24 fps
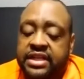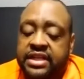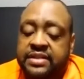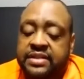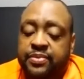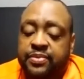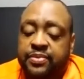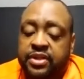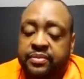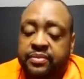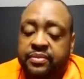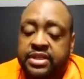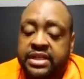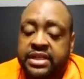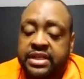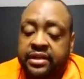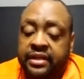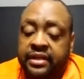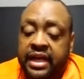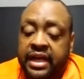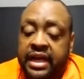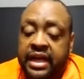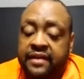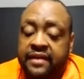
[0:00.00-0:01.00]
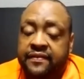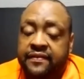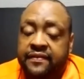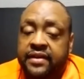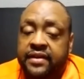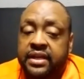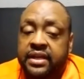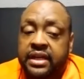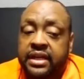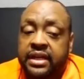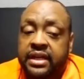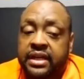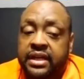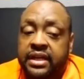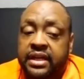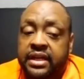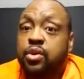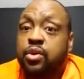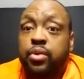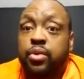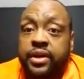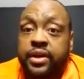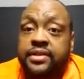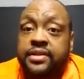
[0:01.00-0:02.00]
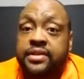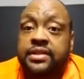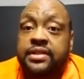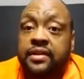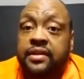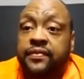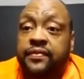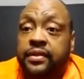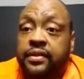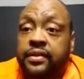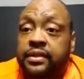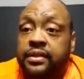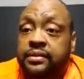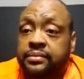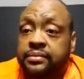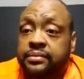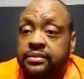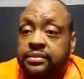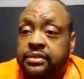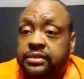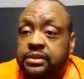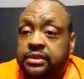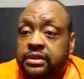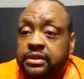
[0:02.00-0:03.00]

and put them into your life, and then you score yourself on them.